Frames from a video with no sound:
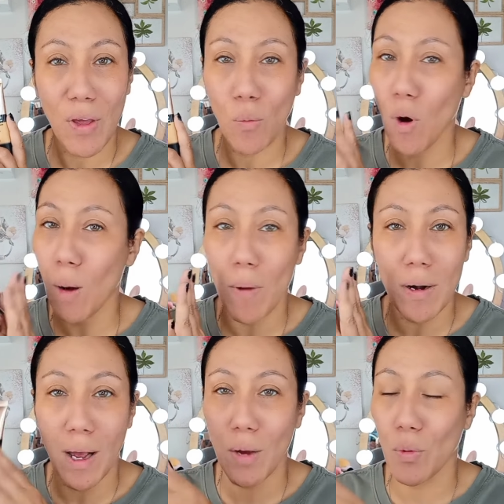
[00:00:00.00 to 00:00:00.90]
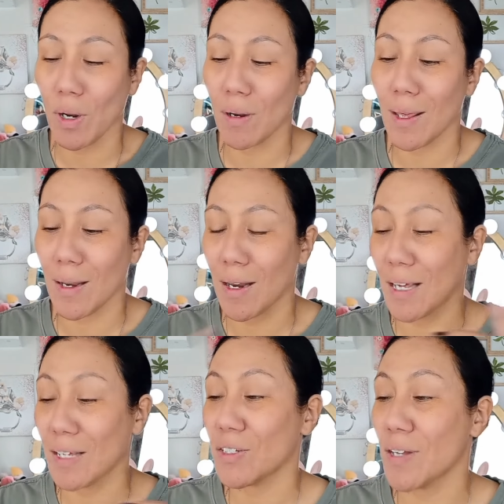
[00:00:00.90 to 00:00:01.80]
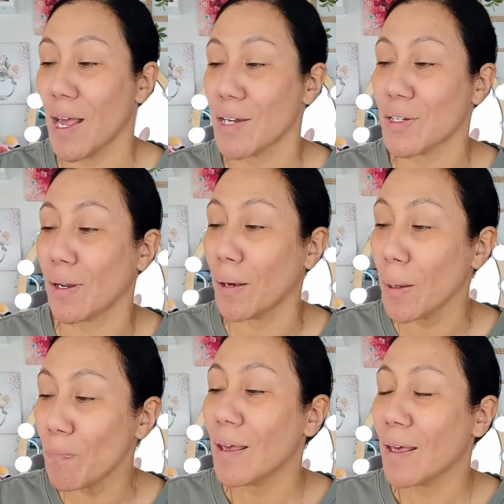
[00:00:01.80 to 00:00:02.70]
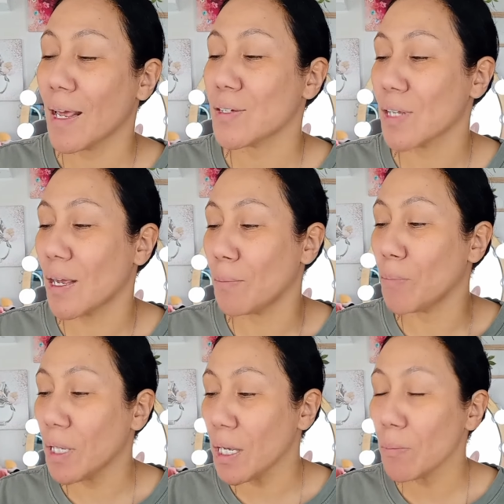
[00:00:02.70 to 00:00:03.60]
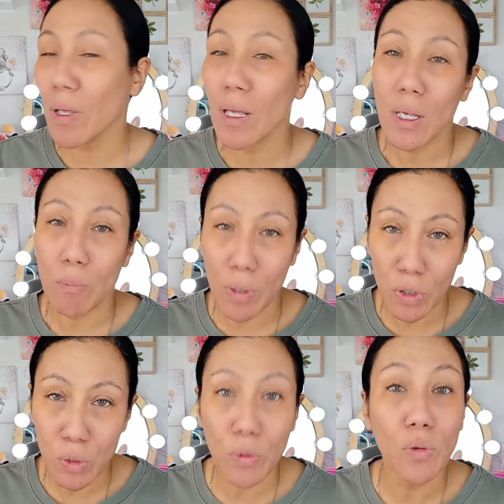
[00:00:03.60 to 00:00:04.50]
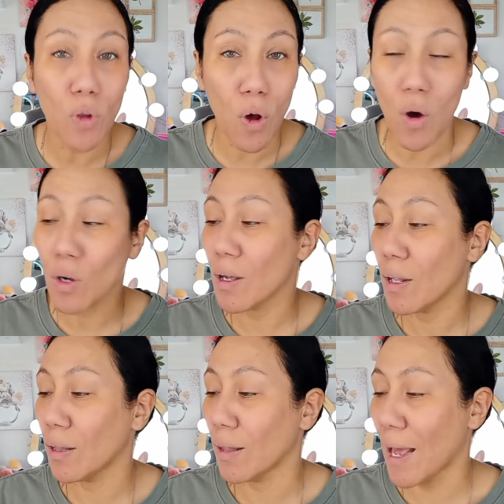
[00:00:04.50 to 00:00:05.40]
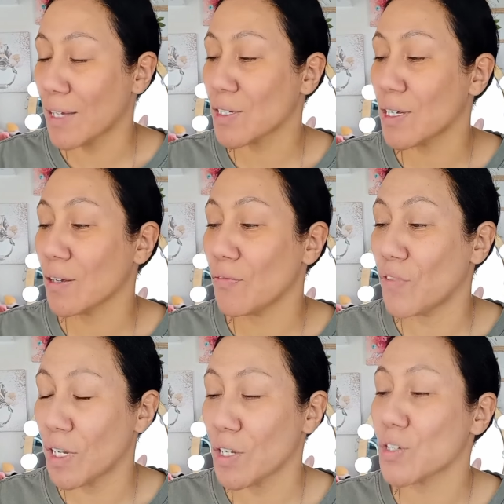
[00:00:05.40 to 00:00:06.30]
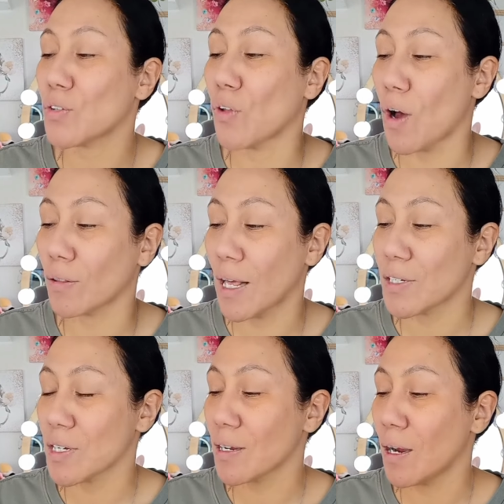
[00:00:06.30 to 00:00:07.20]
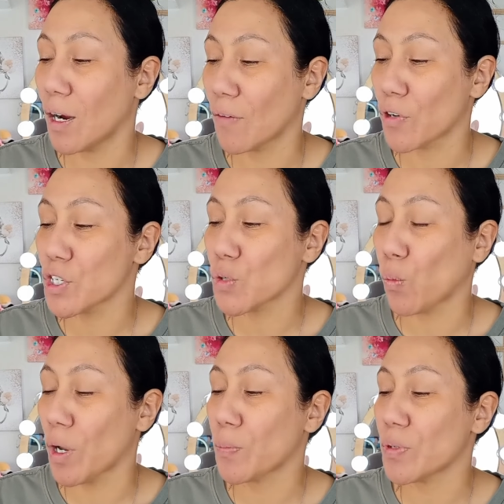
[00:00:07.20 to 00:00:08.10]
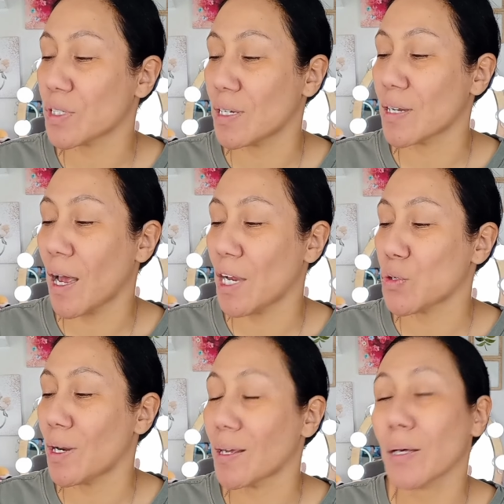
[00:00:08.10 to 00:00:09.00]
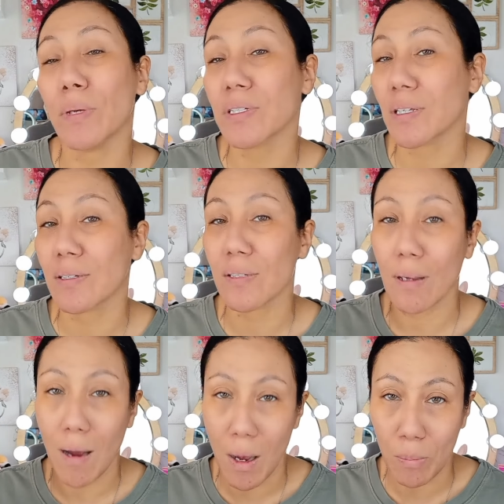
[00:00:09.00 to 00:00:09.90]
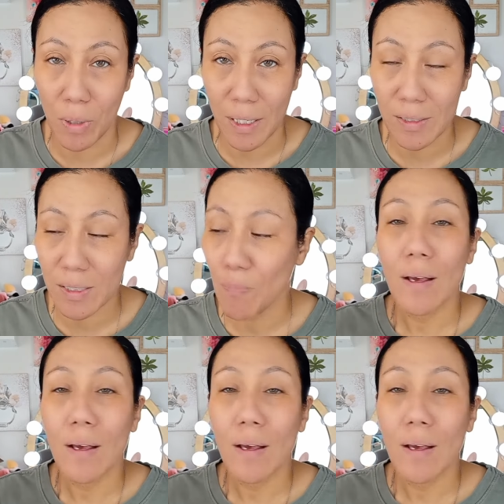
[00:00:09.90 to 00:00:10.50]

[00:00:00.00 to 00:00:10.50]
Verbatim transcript: that Walmart, I went on ahead and I snatched it up. It has a medium Buildable, long-lasting finish, long-lasting coverage, 1% hydrating hibiscus complex.